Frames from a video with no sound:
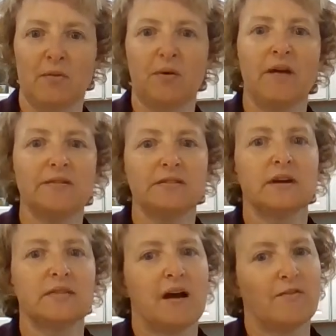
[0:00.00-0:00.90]
We haven't
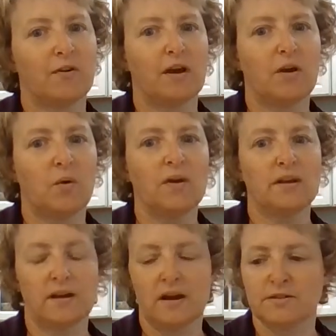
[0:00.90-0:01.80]
done that for like a week
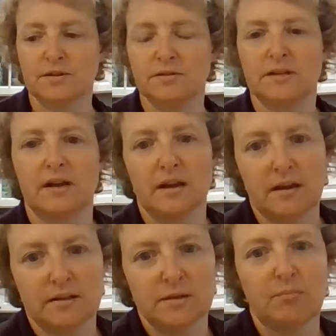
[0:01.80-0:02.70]
now, so today
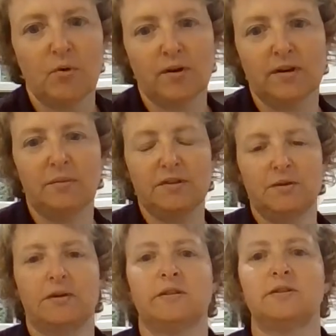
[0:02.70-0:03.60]
it's important that we do
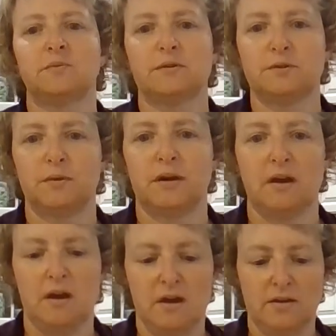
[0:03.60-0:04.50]
it at least once a week.
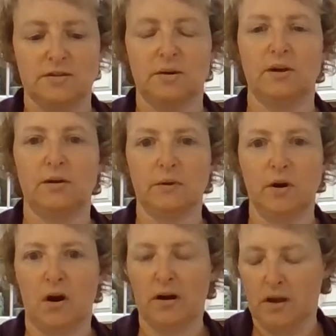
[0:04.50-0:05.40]
So here we
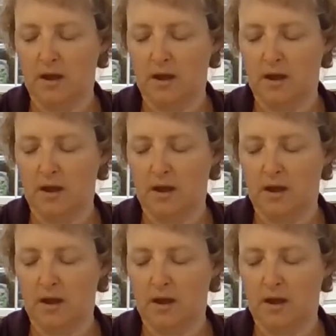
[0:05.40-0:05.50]
are.